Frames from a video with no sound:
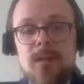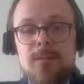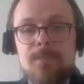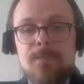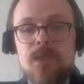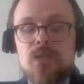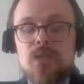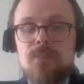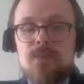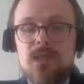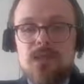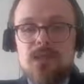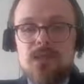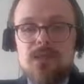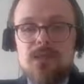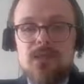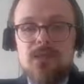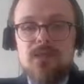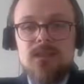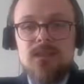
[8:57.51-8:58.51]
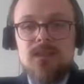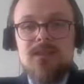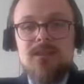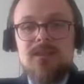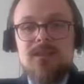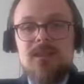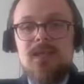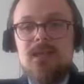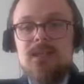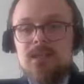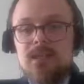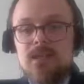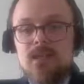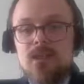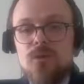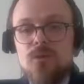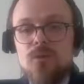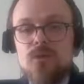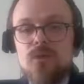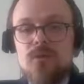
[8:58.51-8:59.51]
benchmarking the energy
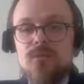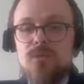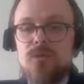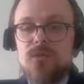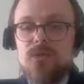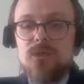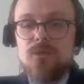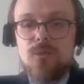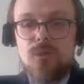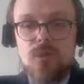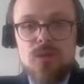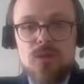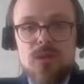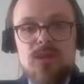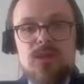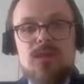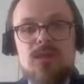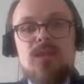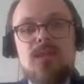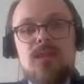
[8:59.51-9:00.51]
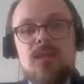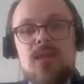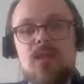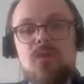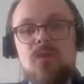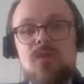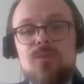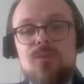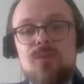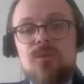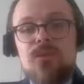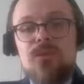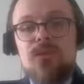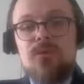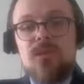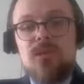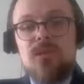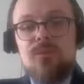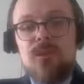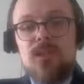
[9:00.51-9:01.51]
use for the whole
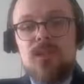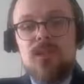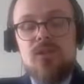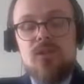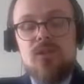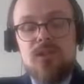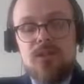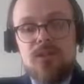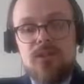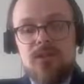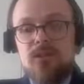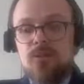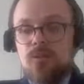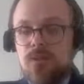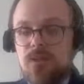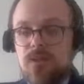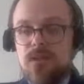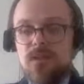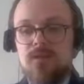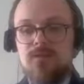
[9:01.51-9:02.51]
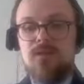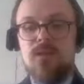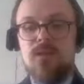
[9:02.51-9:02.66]
automotive supply chain, which is